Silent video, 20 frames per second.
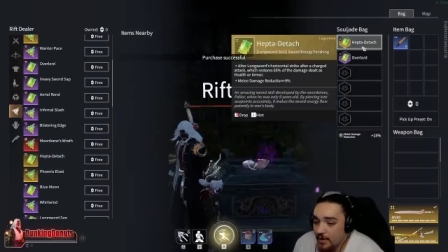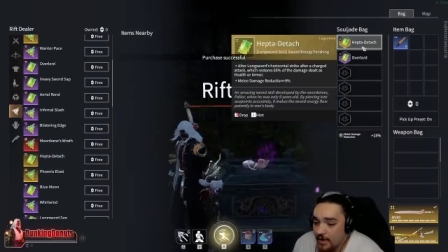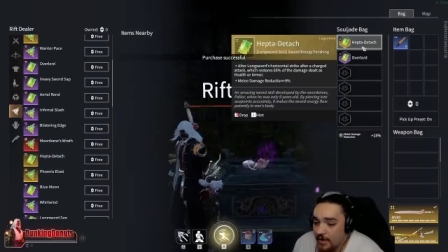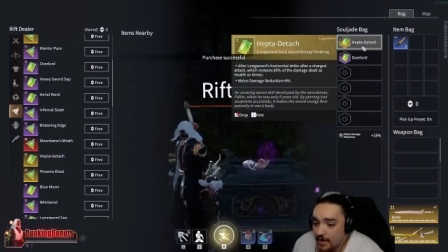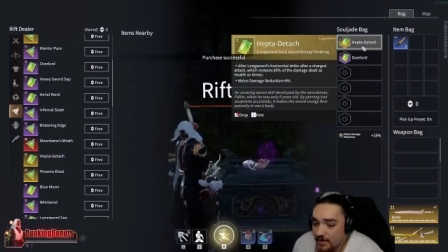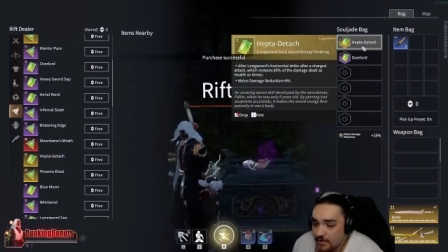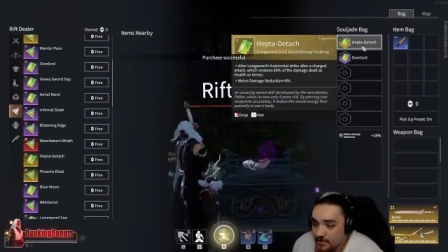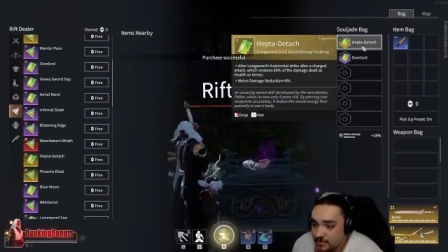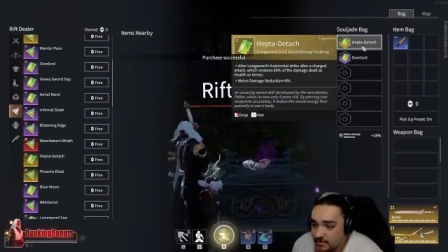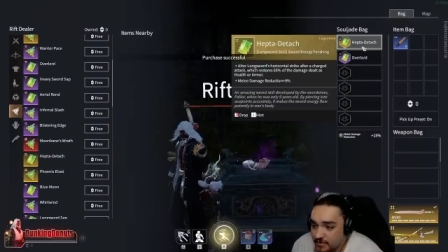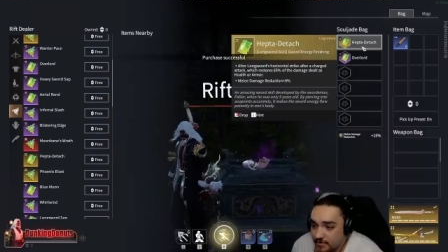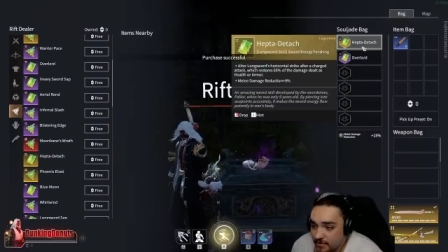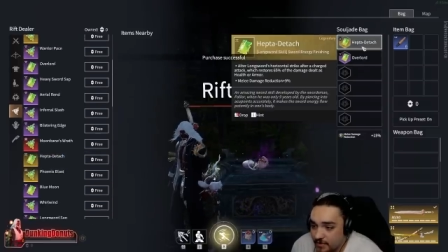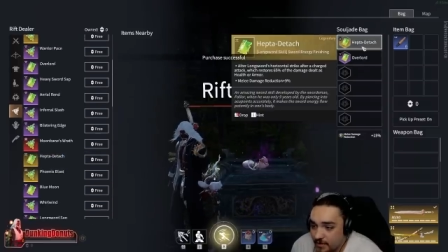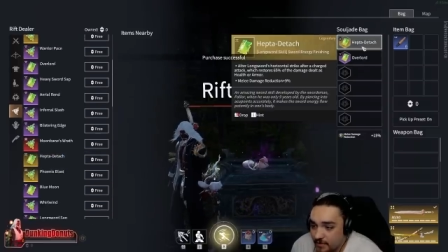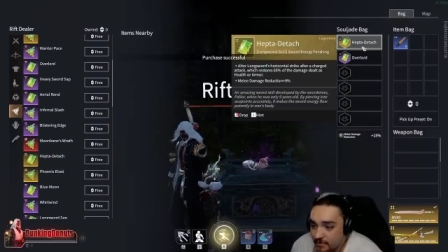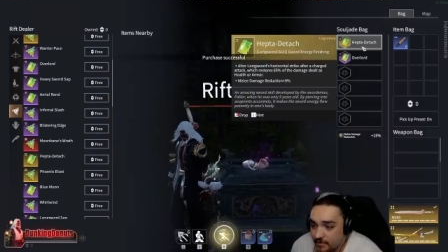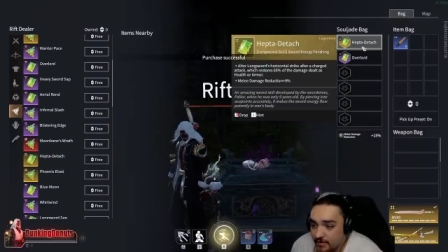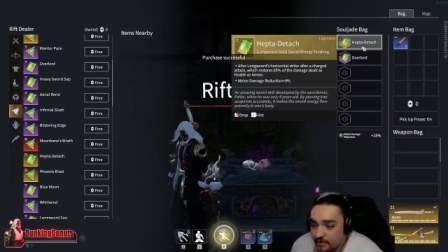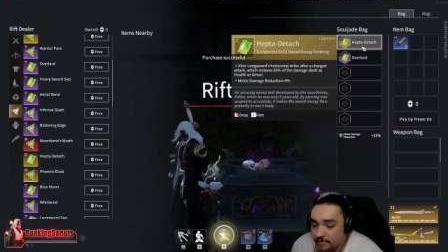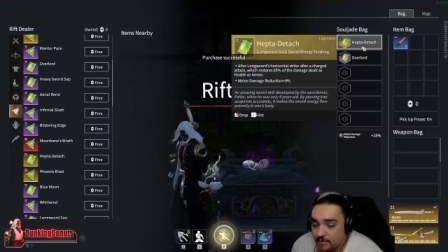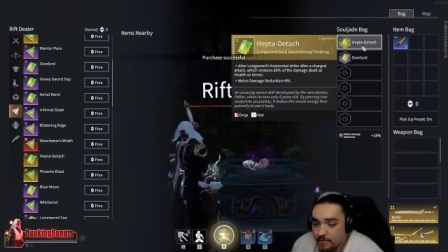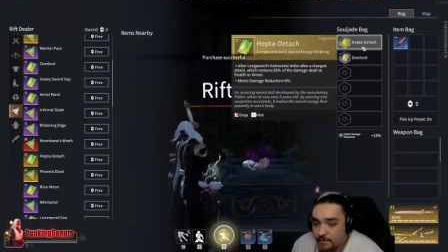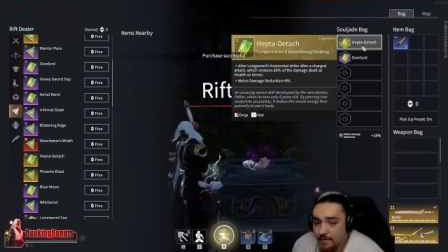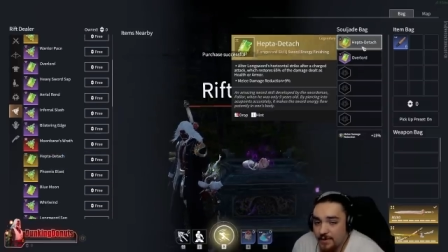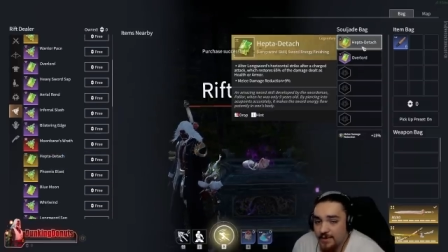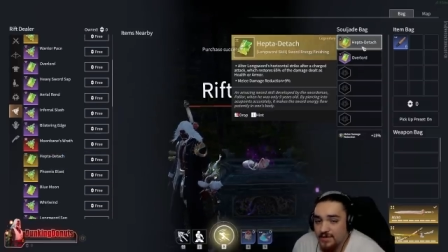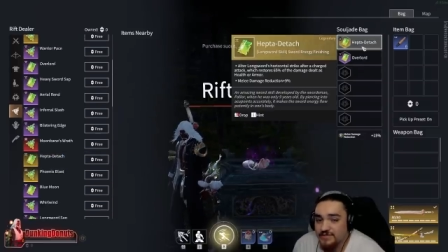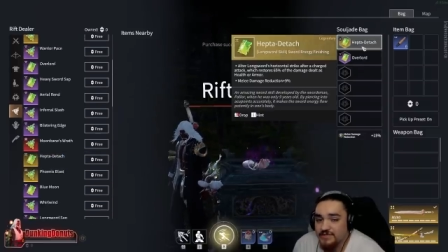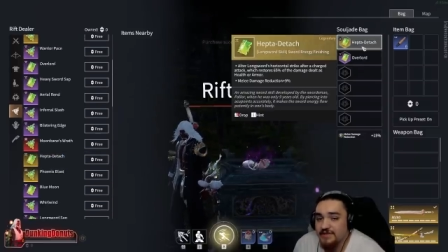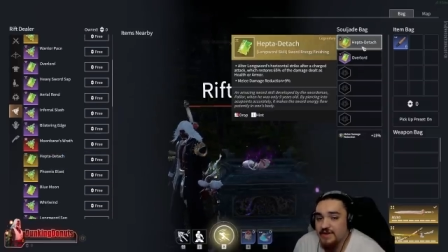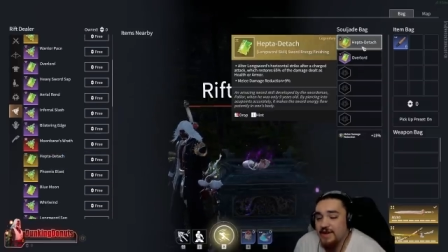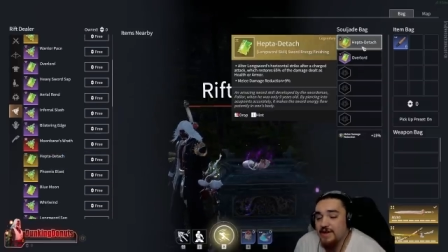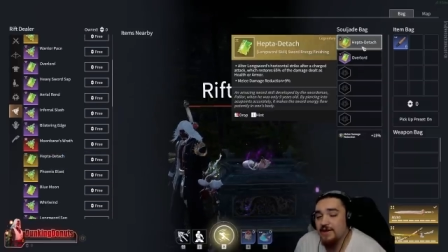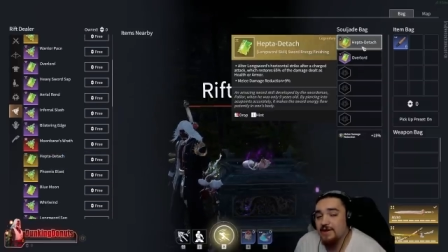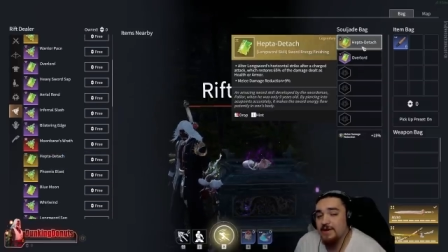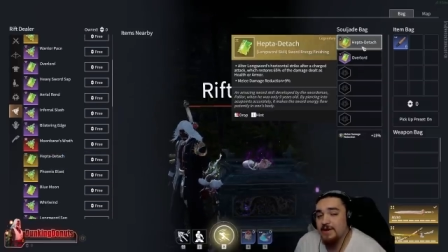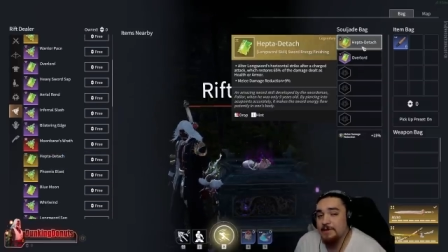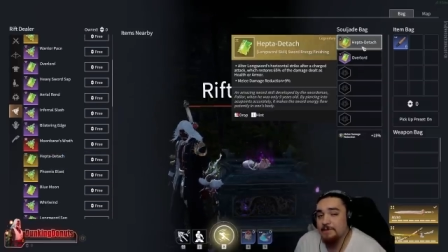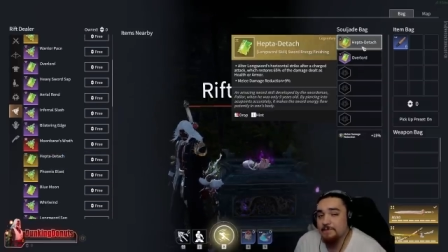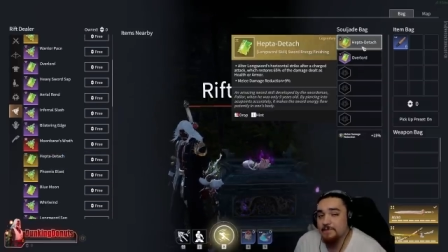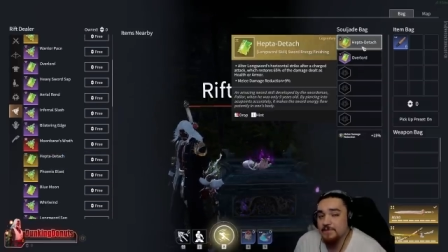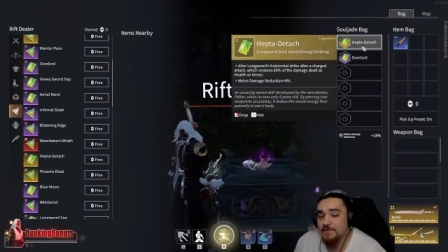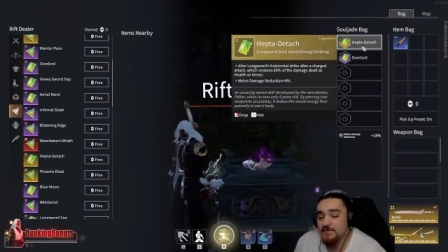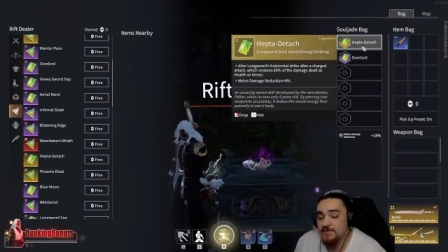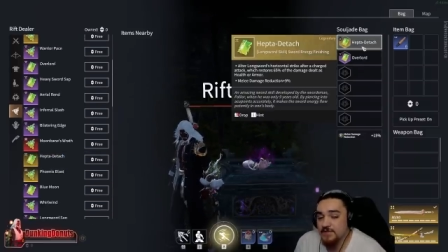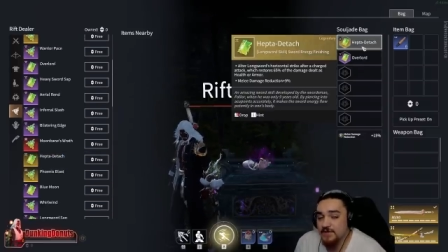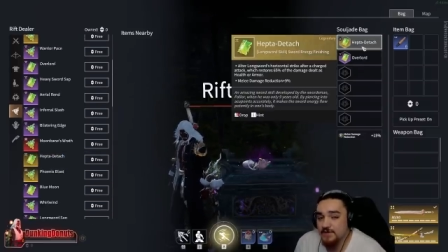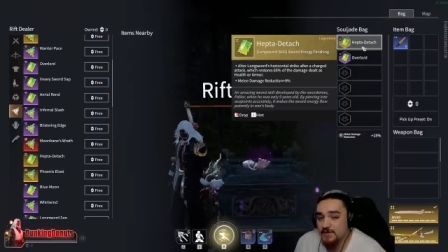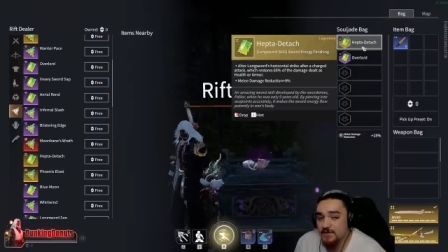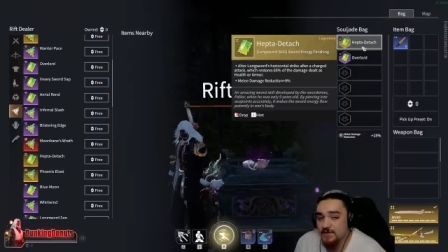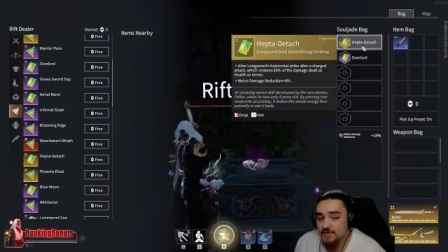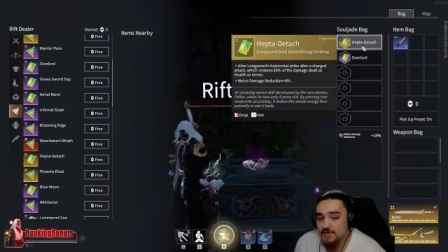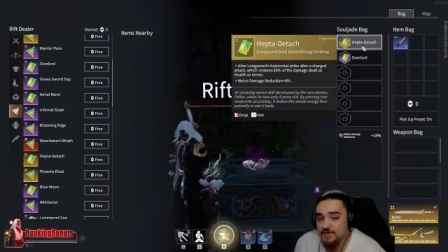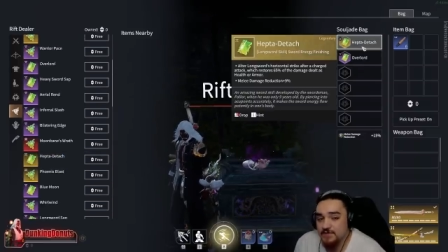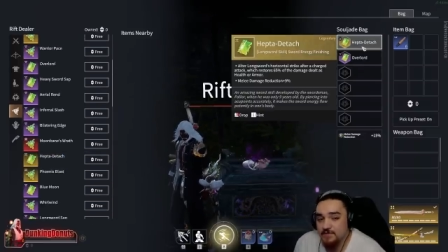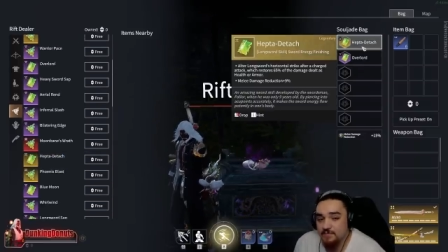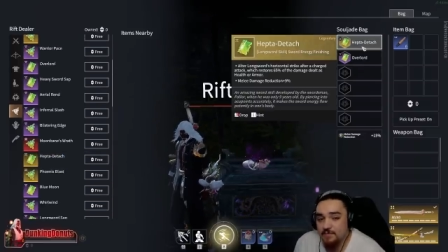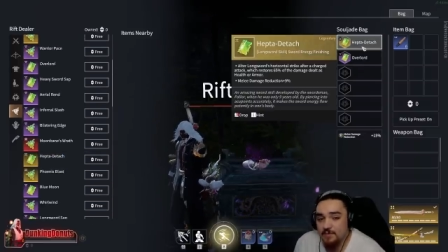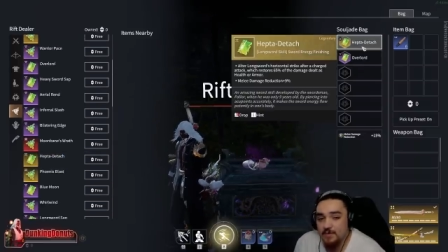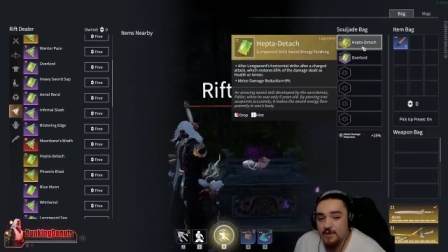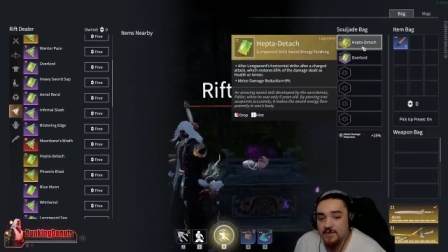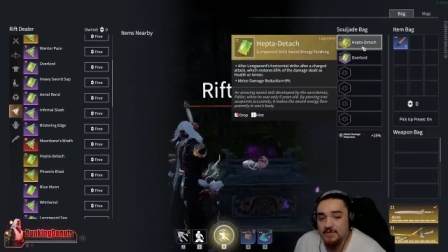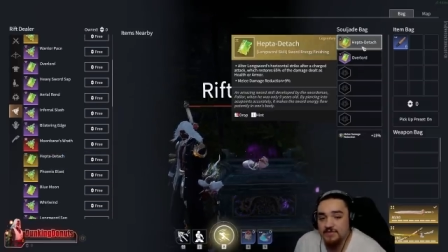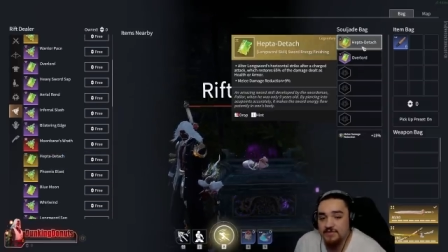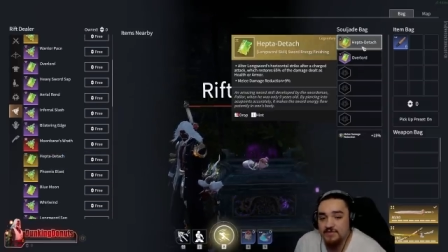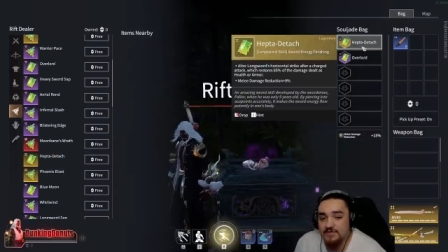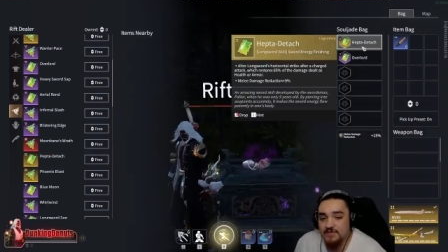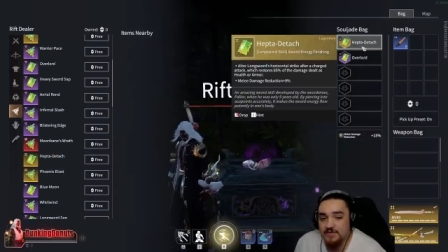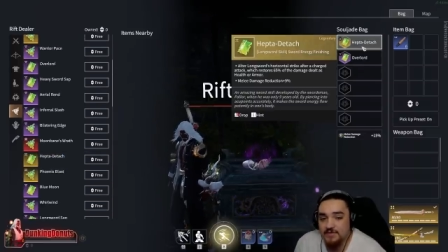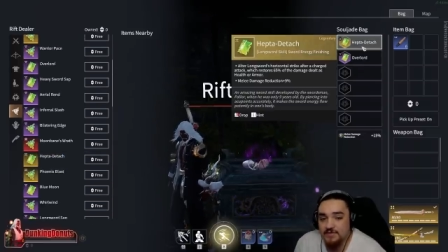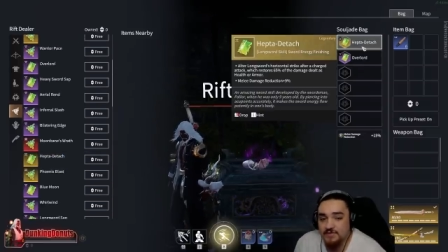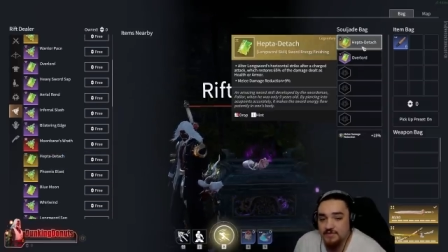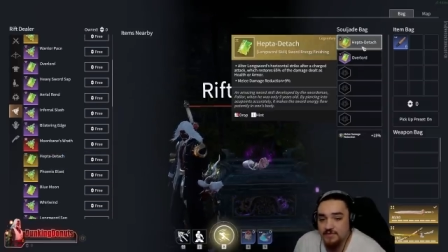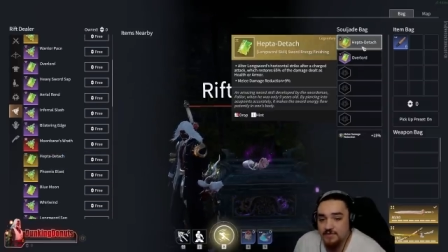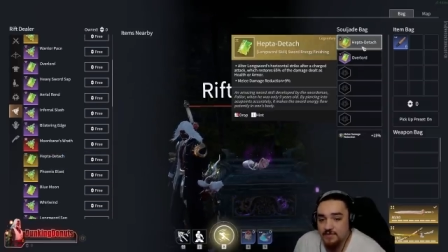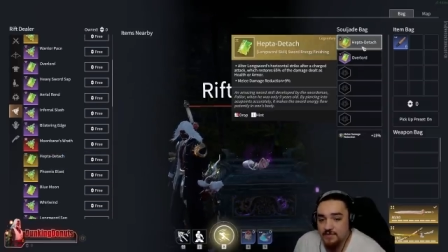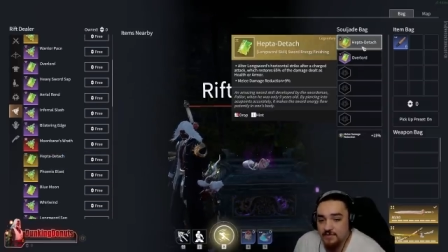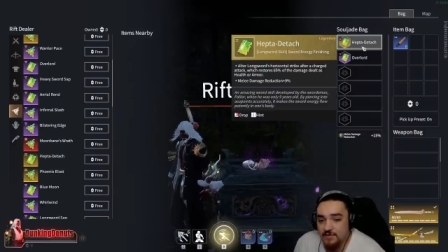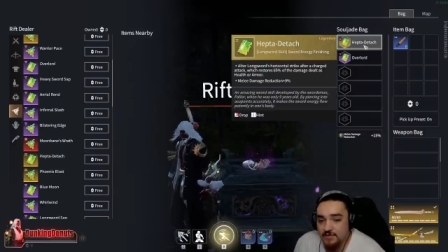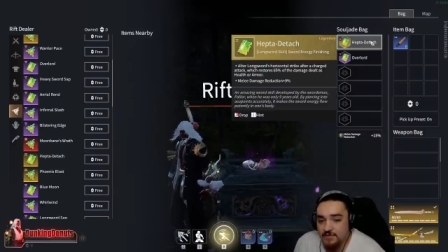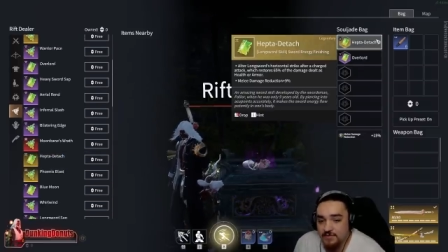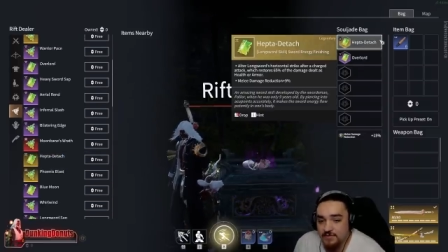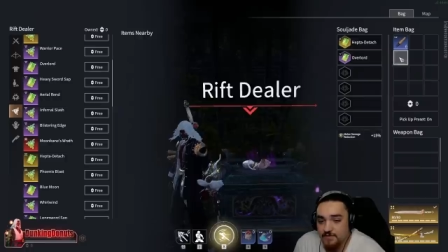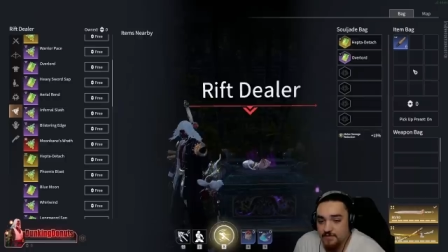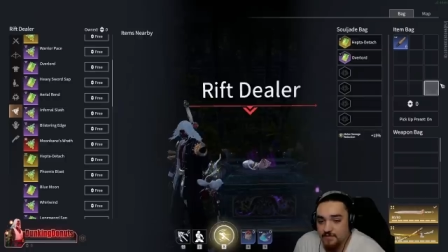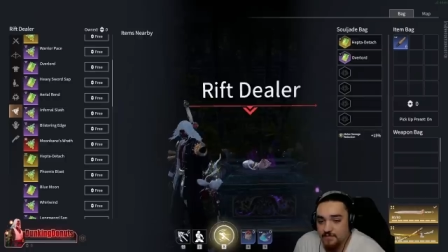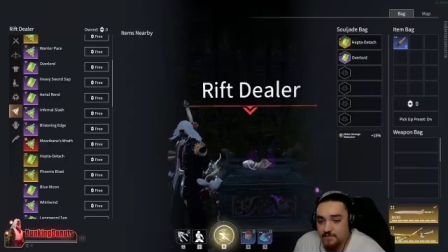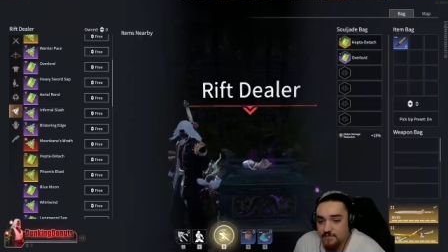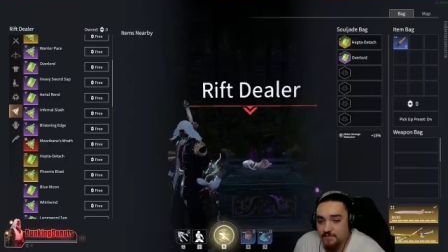extra. It will give you plus 9% instead of plus 6. i sorry.